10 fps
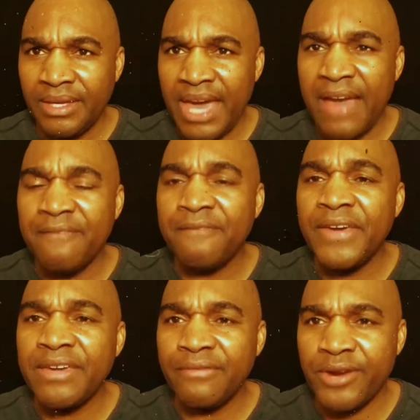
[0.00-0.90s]
have
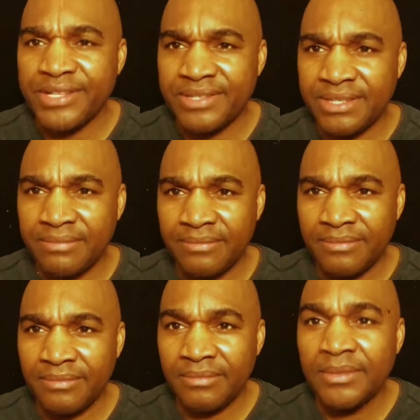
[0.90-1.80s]
favorites.
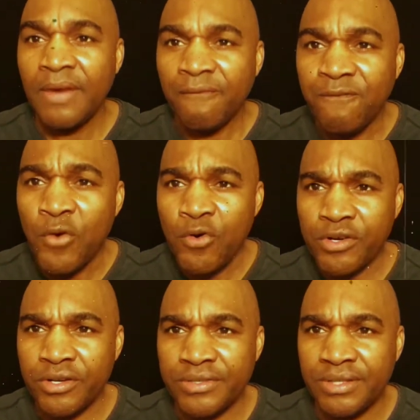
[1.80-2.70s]

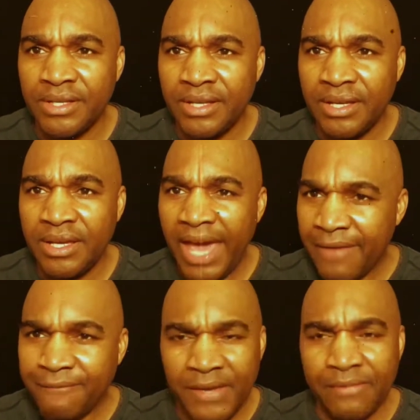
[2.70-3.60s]
Foreigners
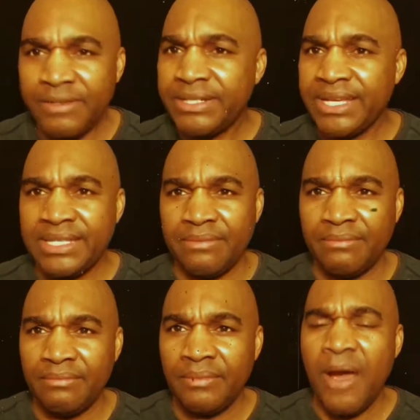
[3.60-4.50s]
have favoritism.
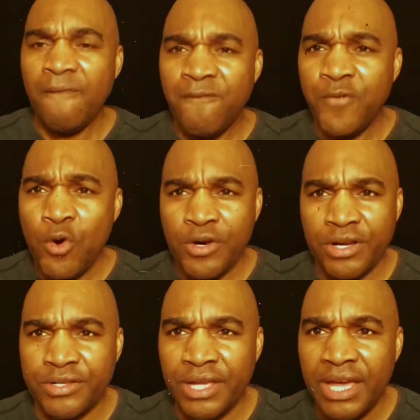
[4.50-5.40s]

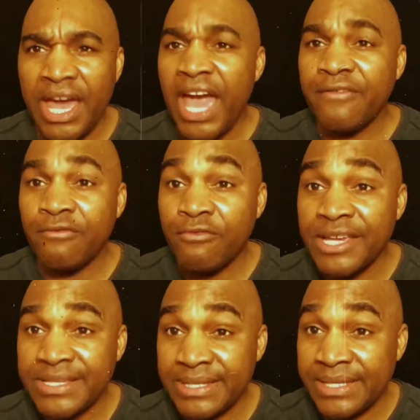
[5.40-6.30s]
Foreigners have
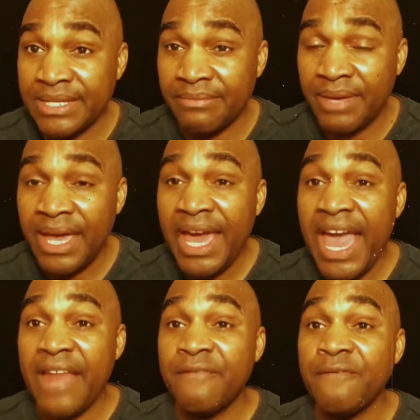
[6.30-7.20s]
racism.
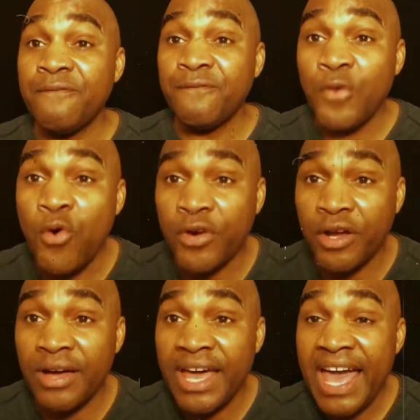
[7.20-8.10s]
And
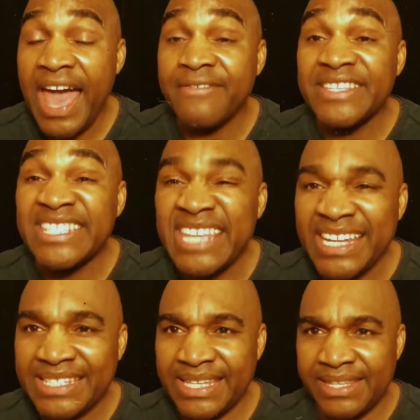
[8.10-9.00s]
foreigners have
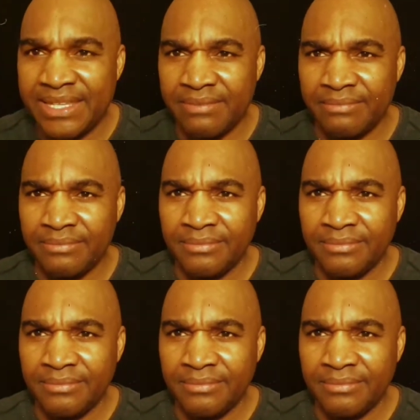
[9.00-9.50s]
sexism.